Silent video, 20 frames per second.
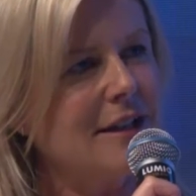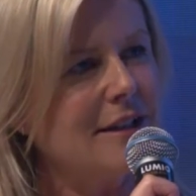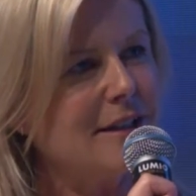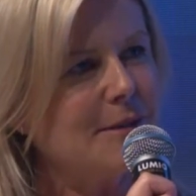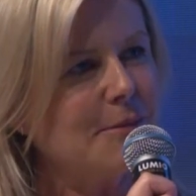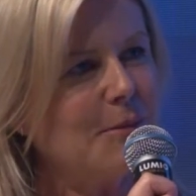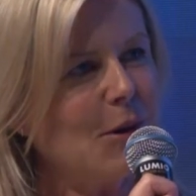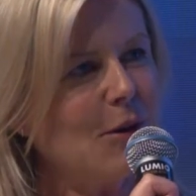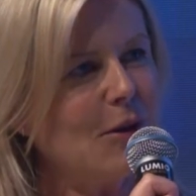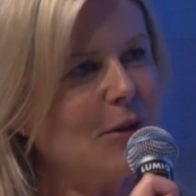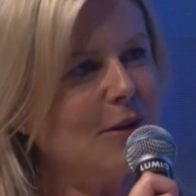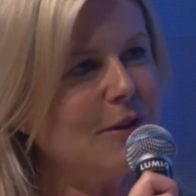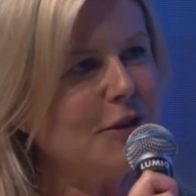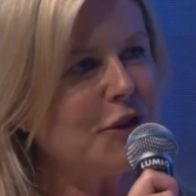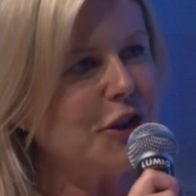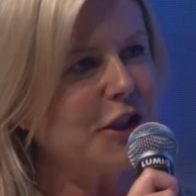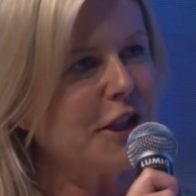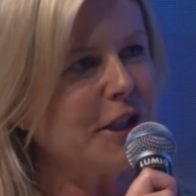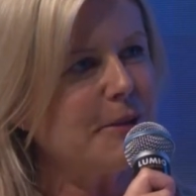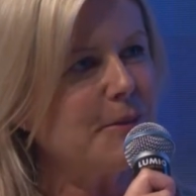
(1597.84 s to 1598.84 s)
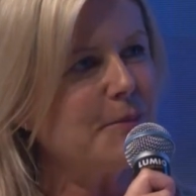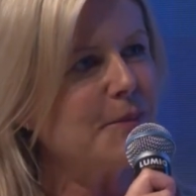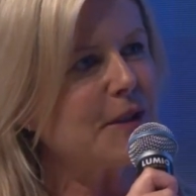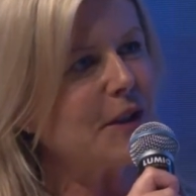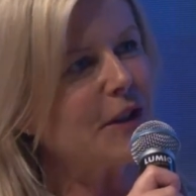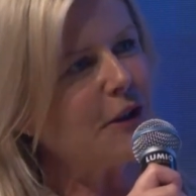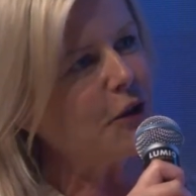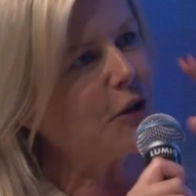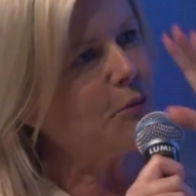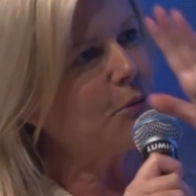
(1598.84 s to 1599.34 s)
small gyms,
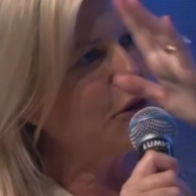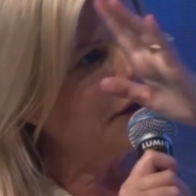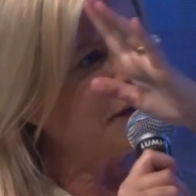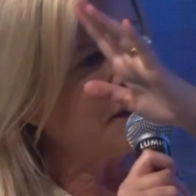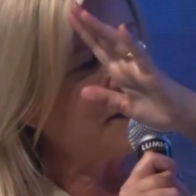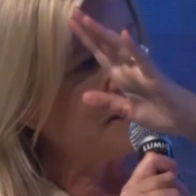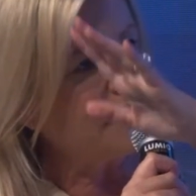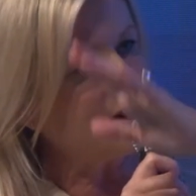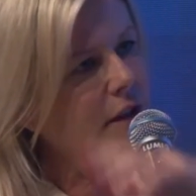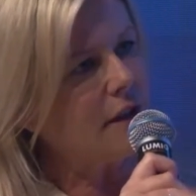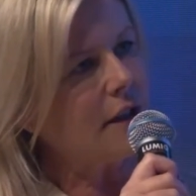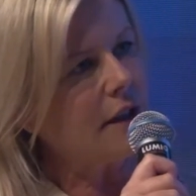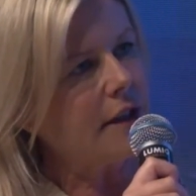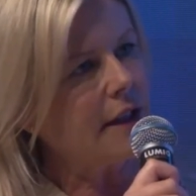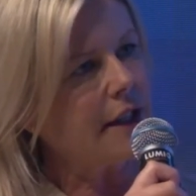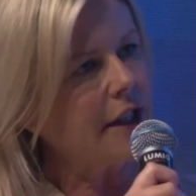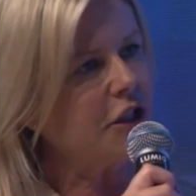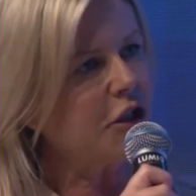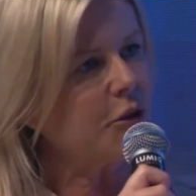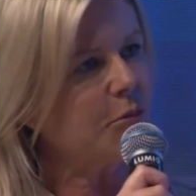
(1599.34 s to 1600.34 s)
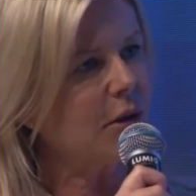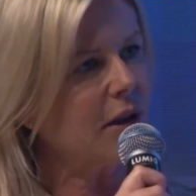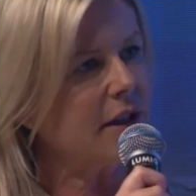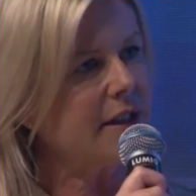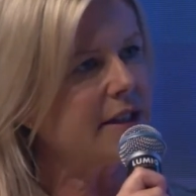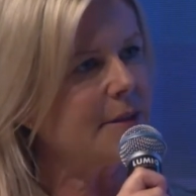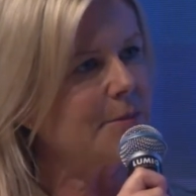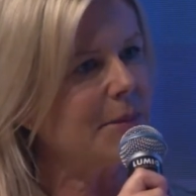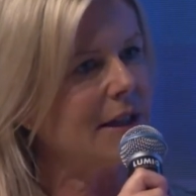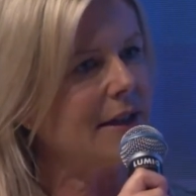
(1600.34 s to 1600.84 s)
and now you're moving into kind of the
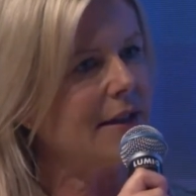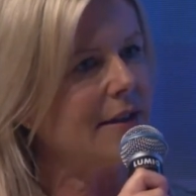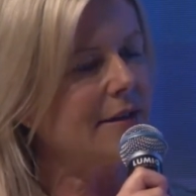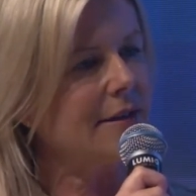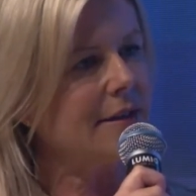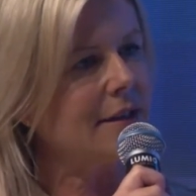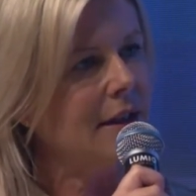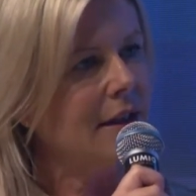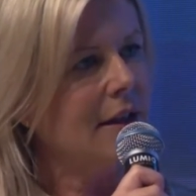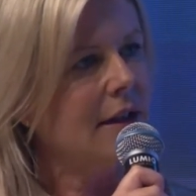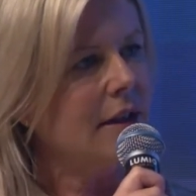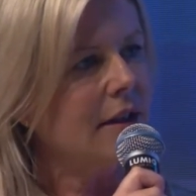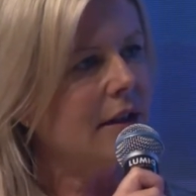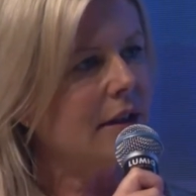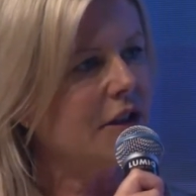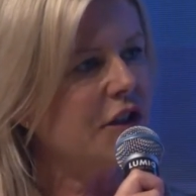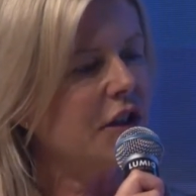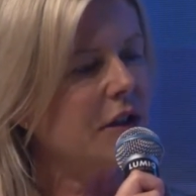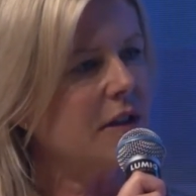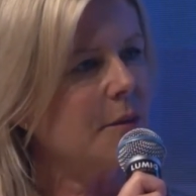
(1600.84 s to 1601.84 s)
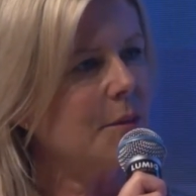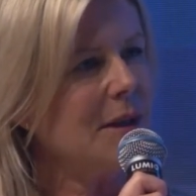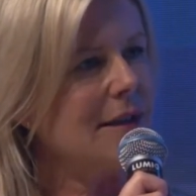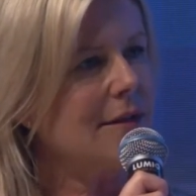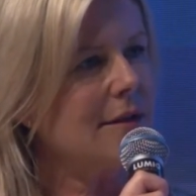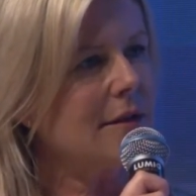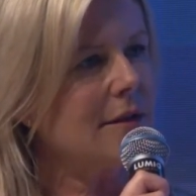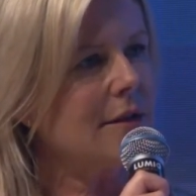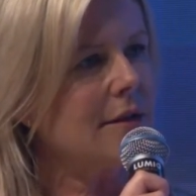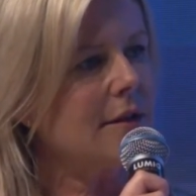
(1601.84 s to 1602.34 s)
enterprise space. Can you share some
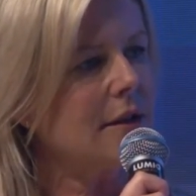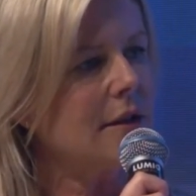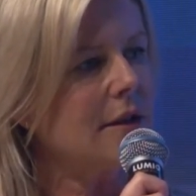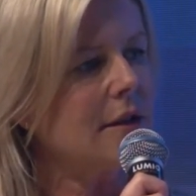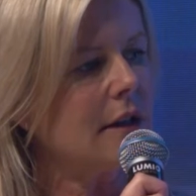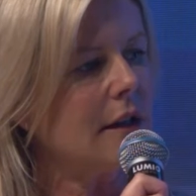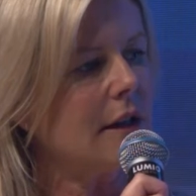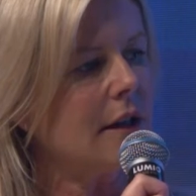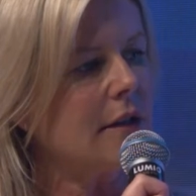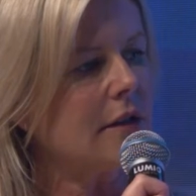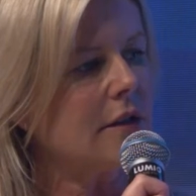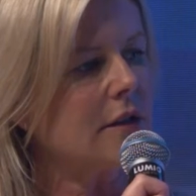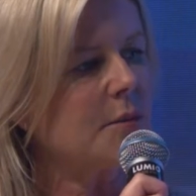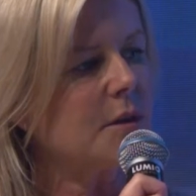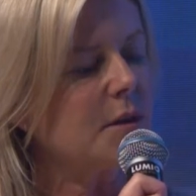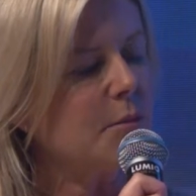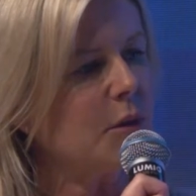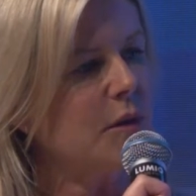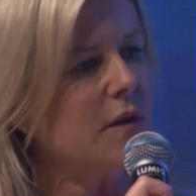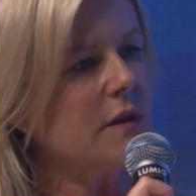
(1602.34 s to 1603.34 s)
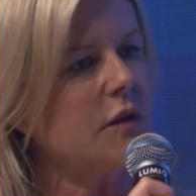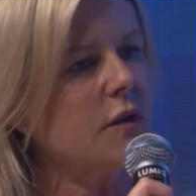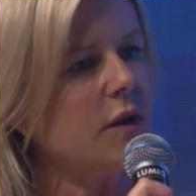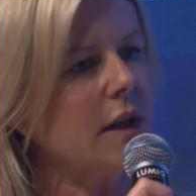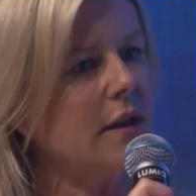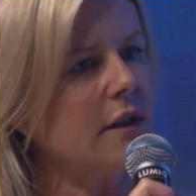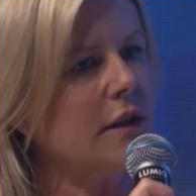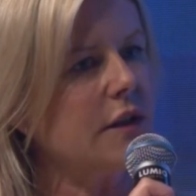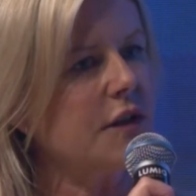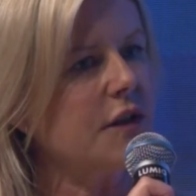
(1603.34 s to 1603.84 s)
insights on that in terms of both the
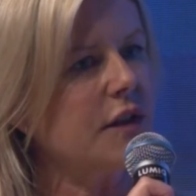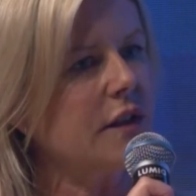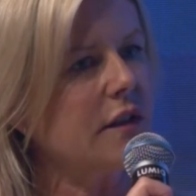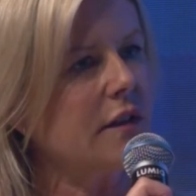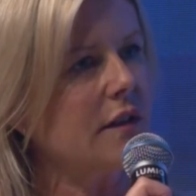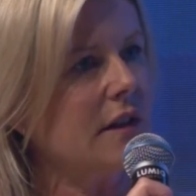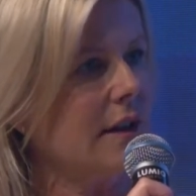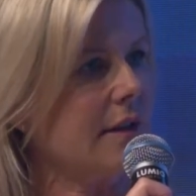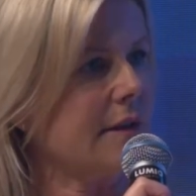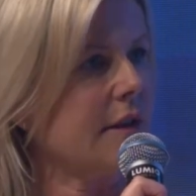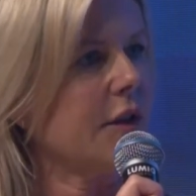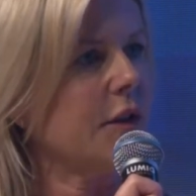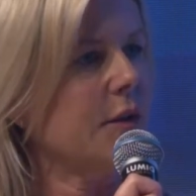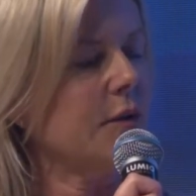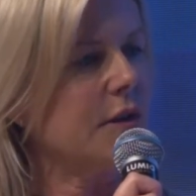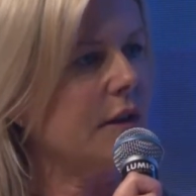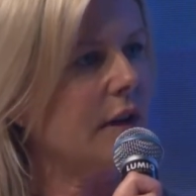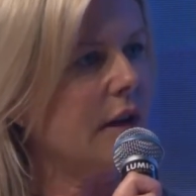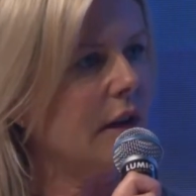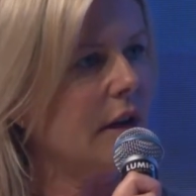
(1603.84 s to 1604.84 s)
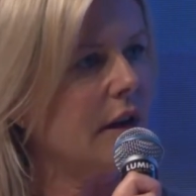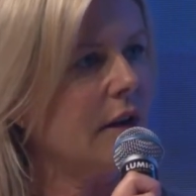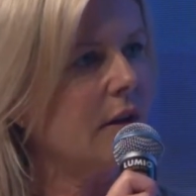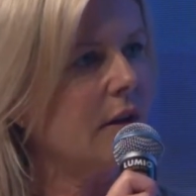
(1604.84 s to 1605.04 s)
strategy and the execution on it?